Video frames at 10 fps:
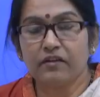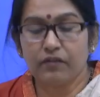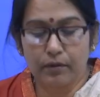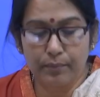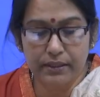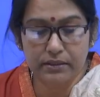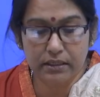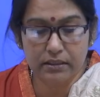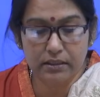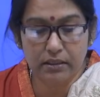development
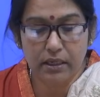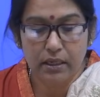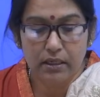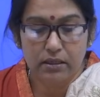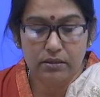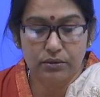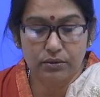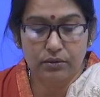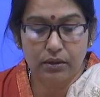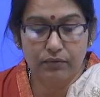sector.
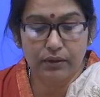So we